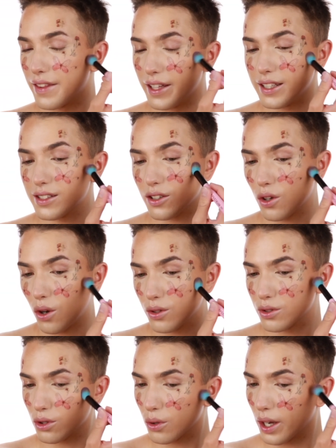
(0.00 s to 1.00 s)
this
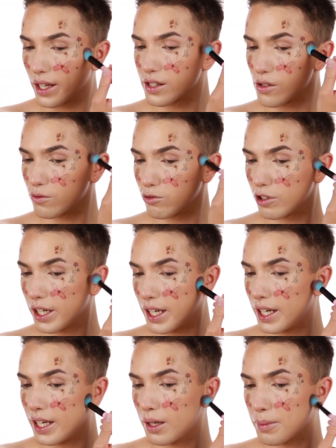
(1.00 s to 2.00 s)
contour has
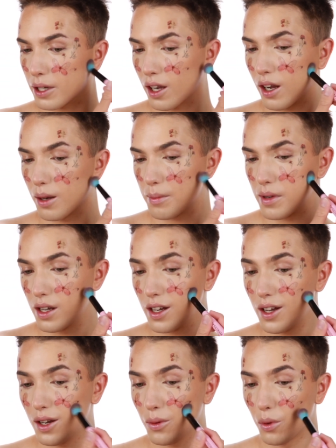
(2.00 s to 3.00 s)
really become
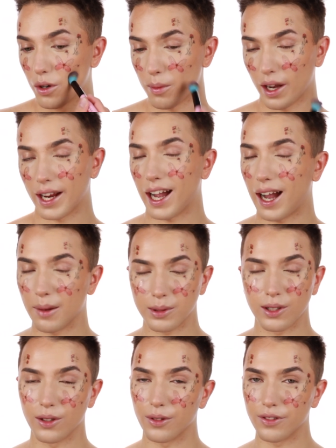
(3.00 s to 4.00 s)
one of my
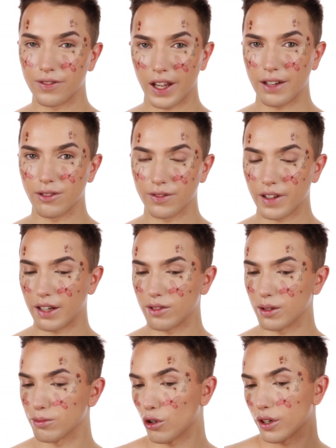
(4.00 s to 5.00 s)
absolute
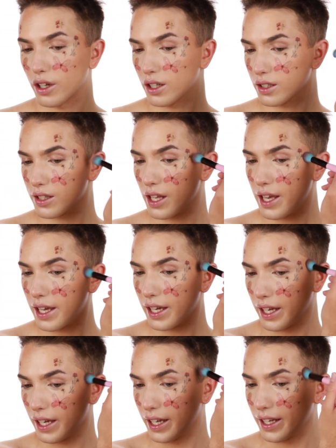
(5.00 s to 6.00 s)
favourite products.
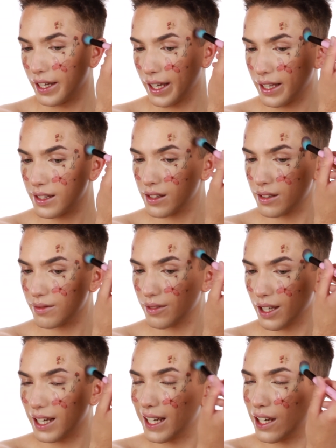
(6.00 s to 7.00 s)
It is
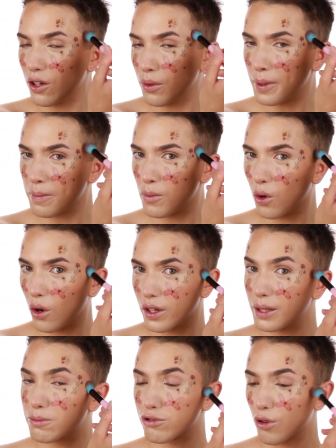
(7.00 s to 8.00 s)
a little bit more on the
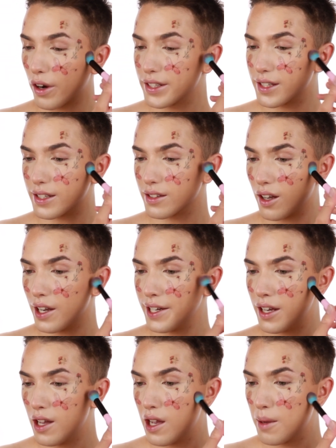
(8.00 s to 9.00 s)
pricey side,
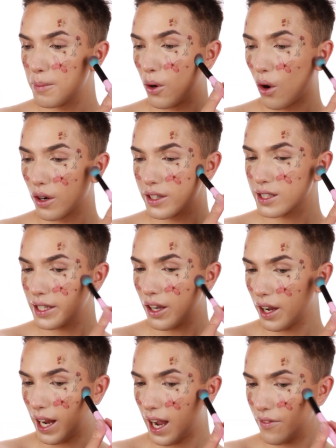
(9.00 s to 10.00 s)
but honestly I
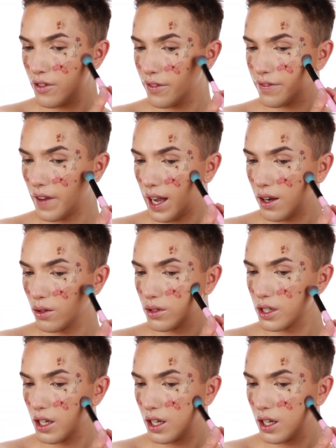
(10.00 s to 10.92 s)
haven't found